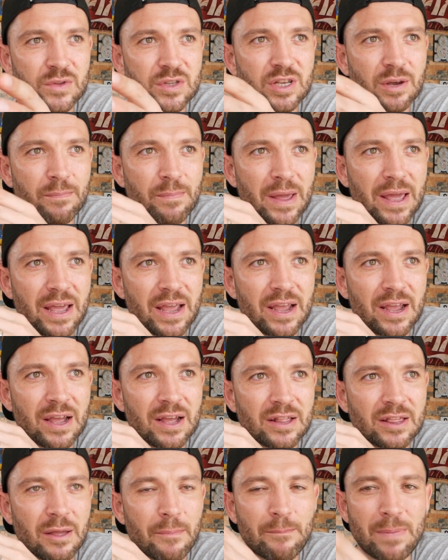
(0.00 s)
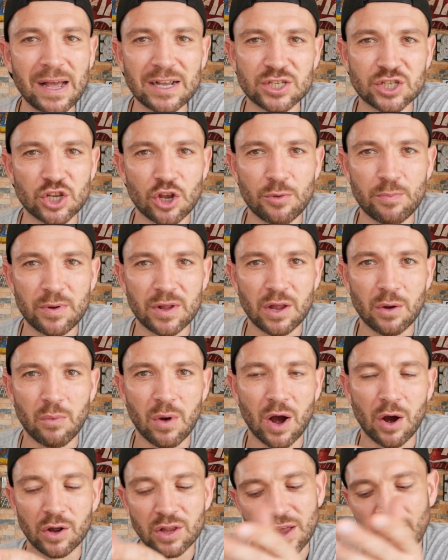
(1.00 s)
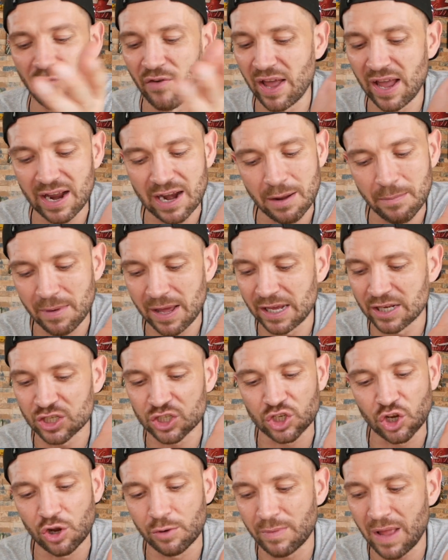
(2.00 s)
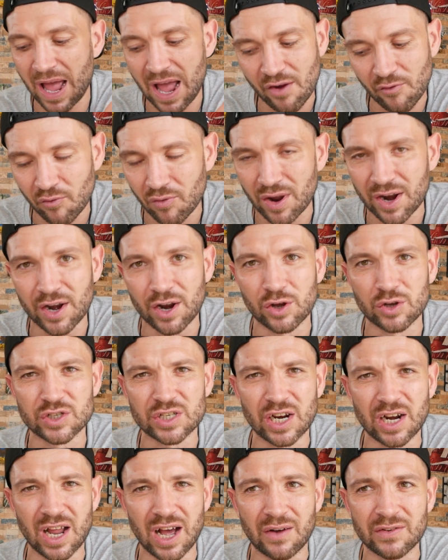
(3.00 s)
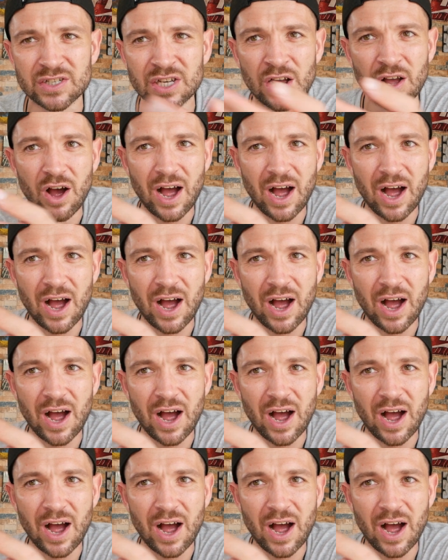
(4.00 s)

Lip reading: to be the best soup in the world, the Vietnamese soup that everyone knows and loves.